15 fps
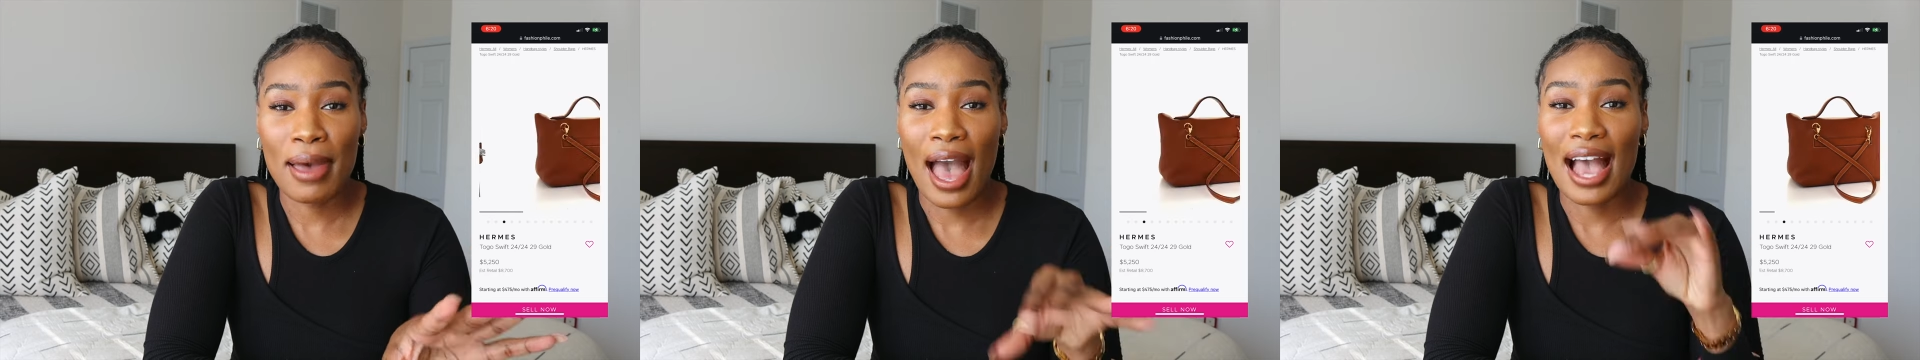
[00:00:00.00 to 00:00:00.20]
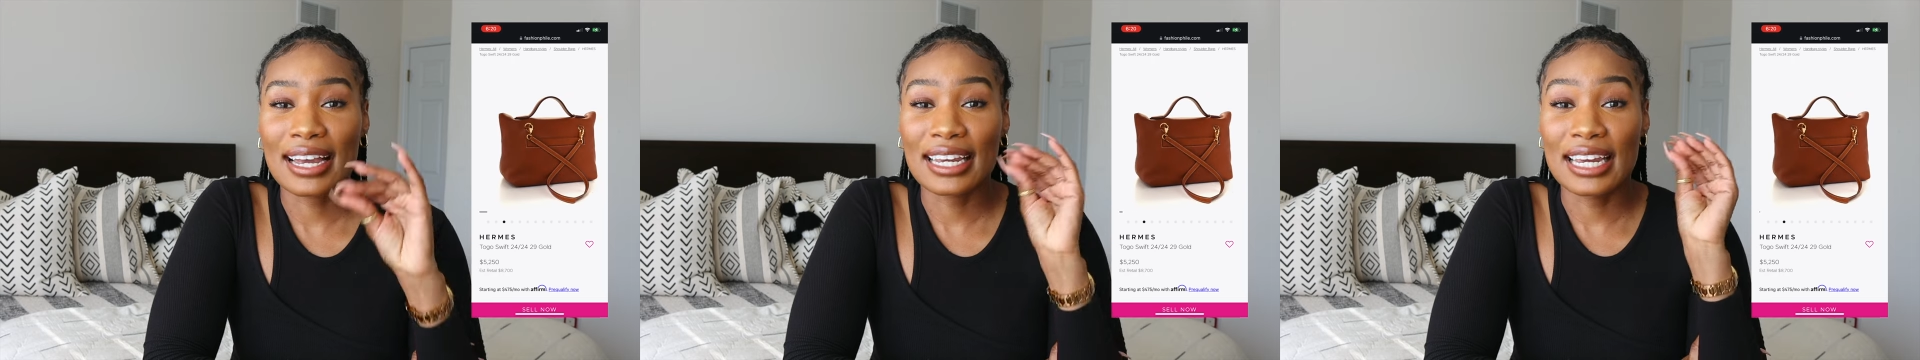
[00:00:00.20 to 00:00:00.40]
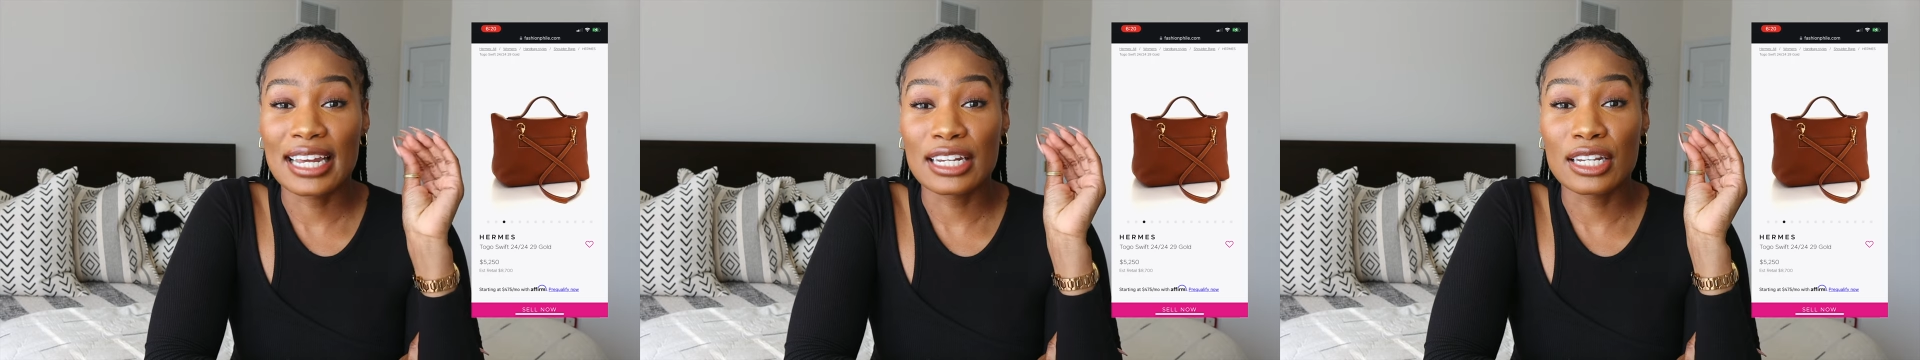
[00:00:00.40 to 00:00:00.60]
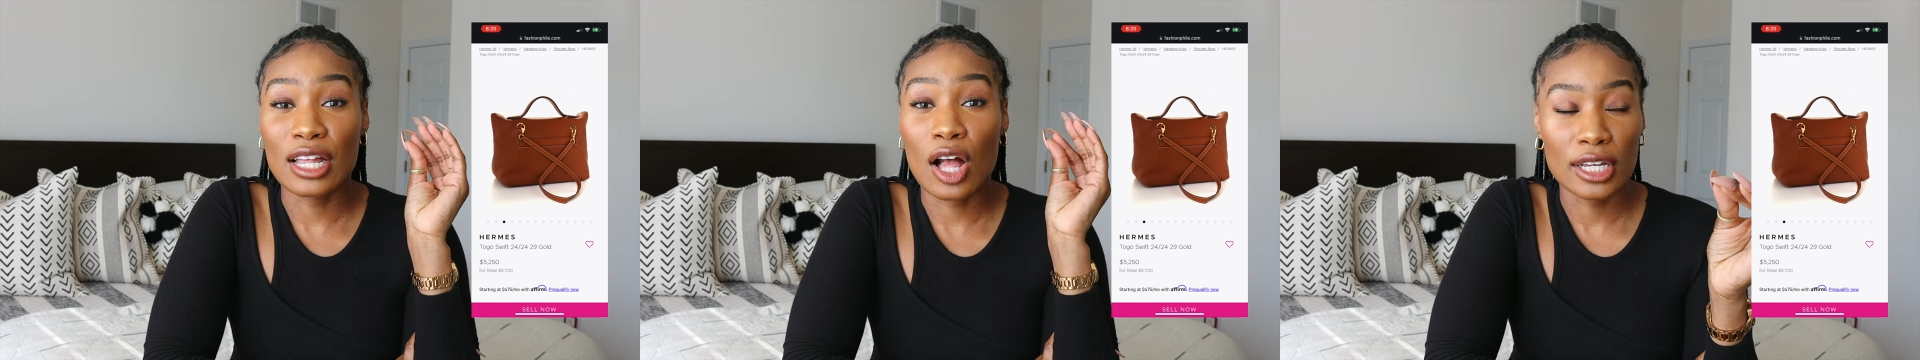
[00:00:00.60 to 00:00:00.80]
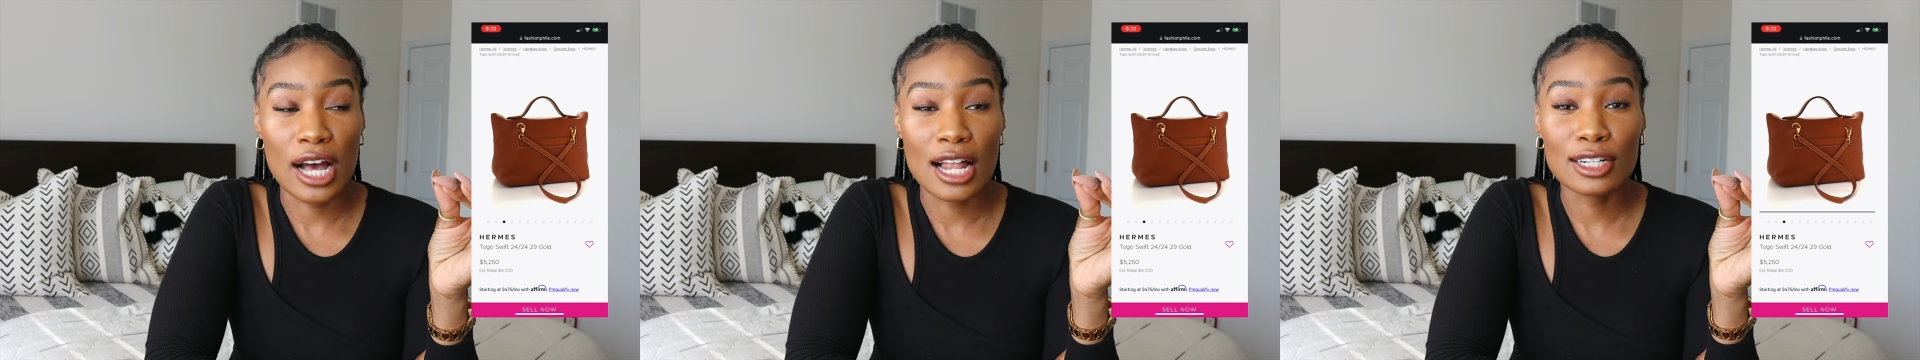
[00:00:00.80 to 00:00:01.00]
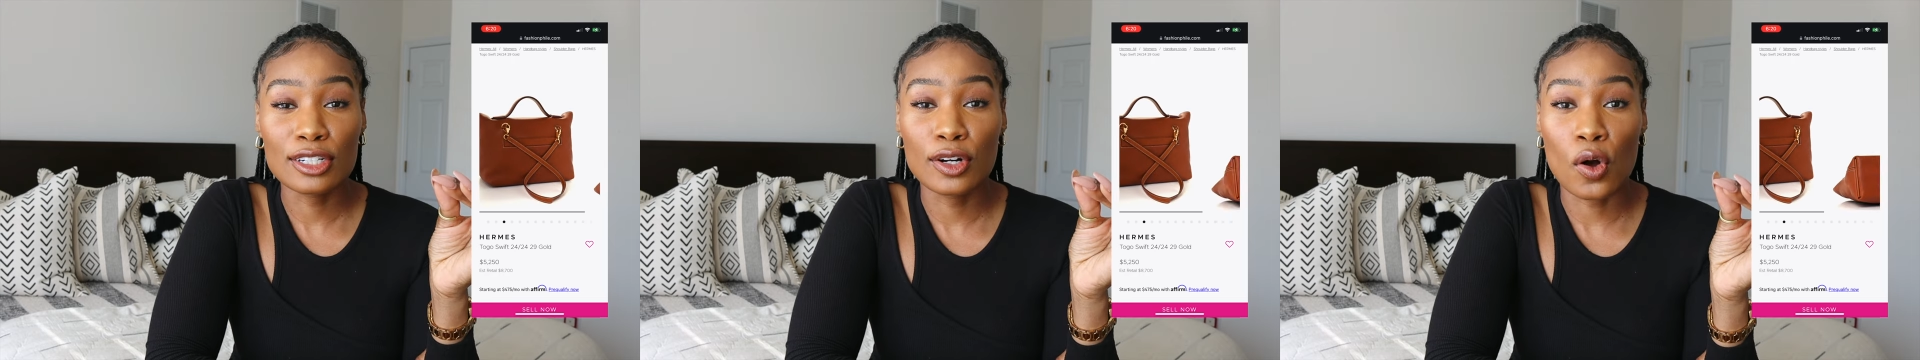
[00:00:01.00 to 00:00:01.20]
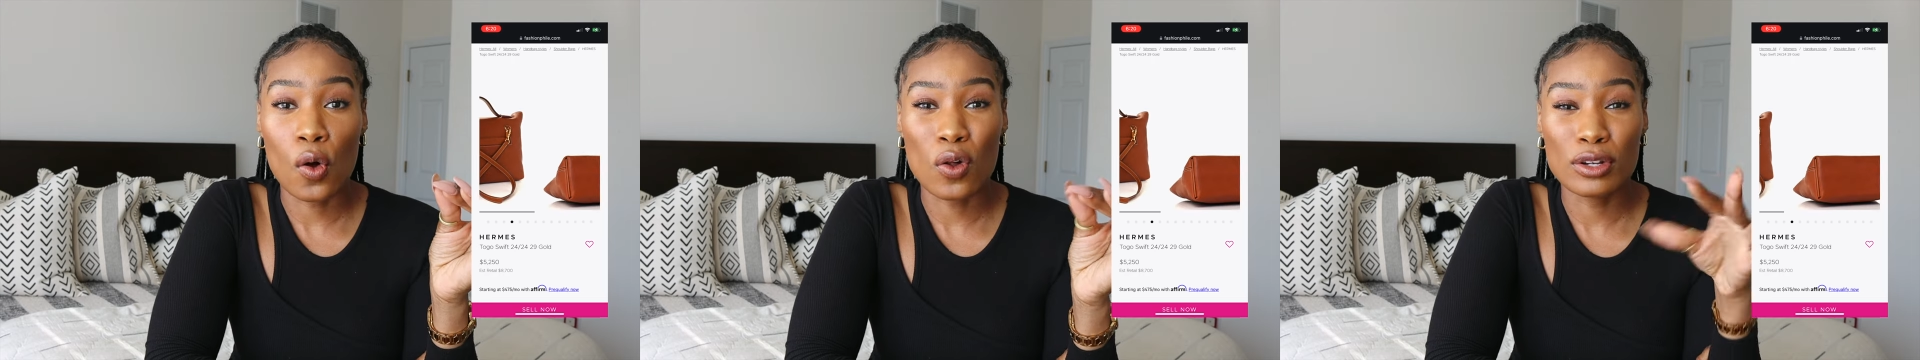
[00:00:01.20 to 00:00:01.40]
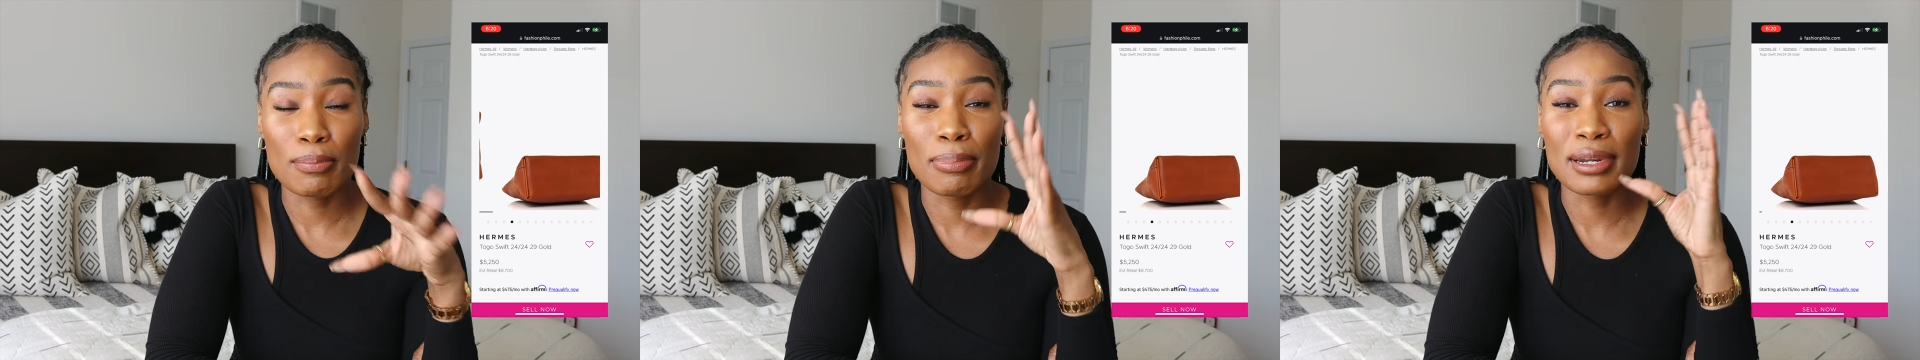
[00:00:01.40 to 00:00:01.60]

back in the color gold,